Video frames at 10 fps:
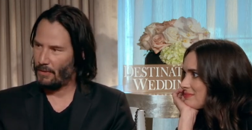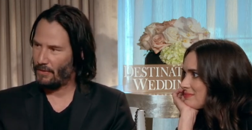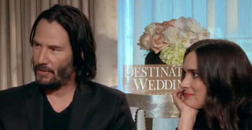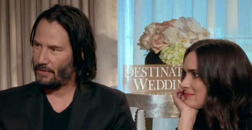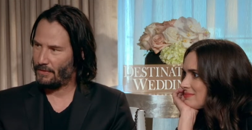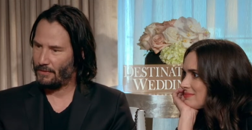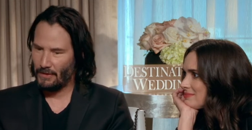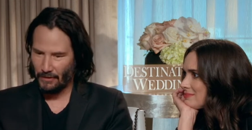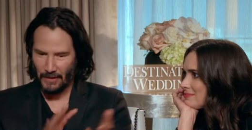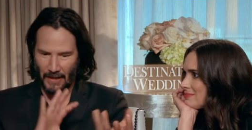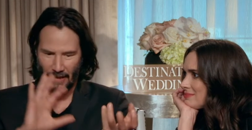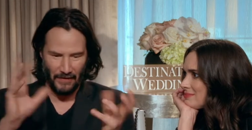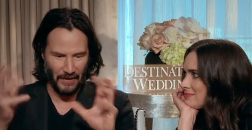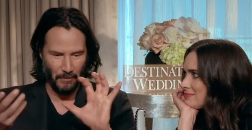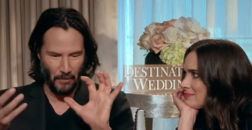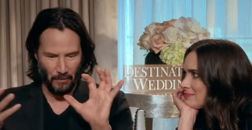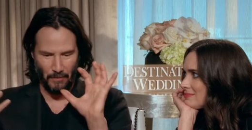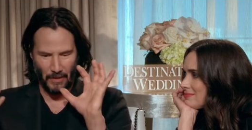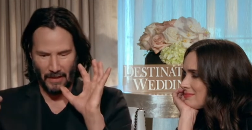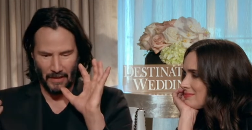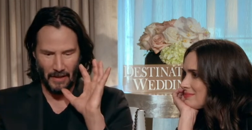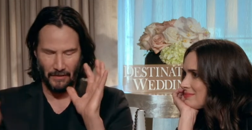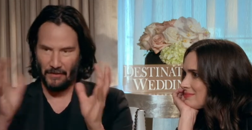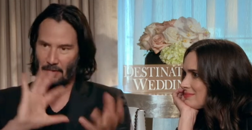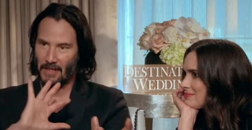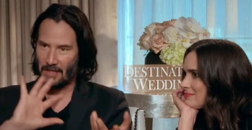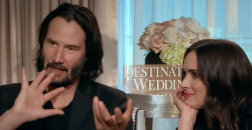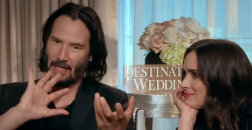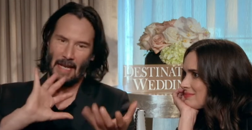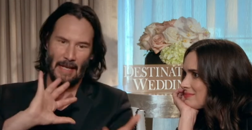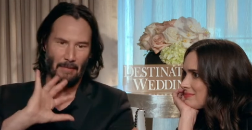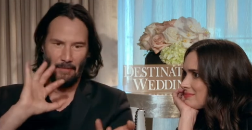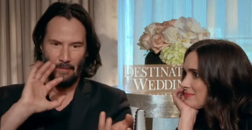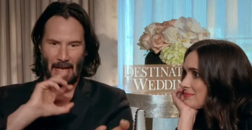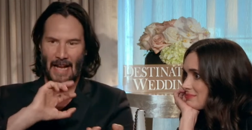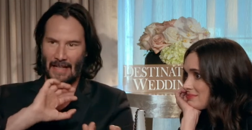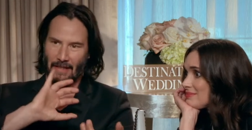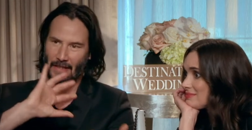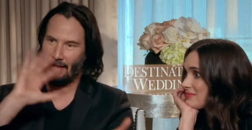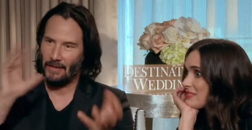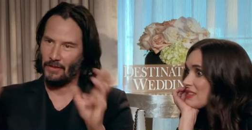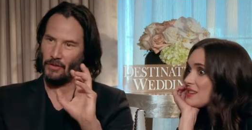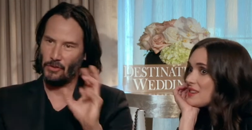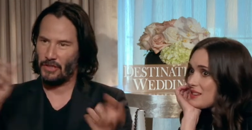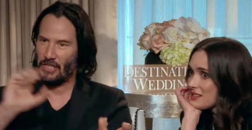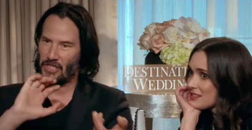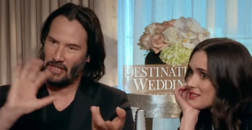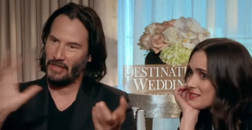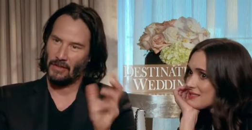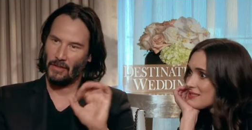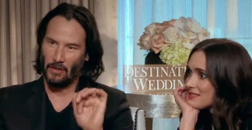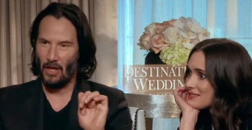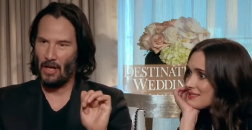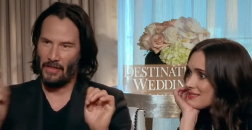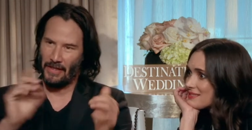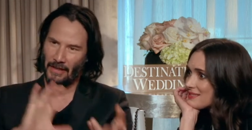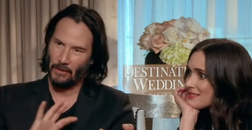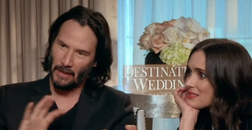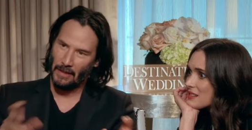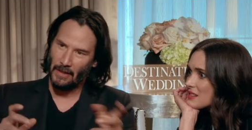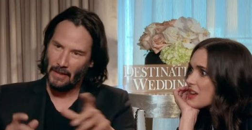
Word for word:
Speaker 1: were kind of cut from the same acting tradition, yeah, cloth ilk.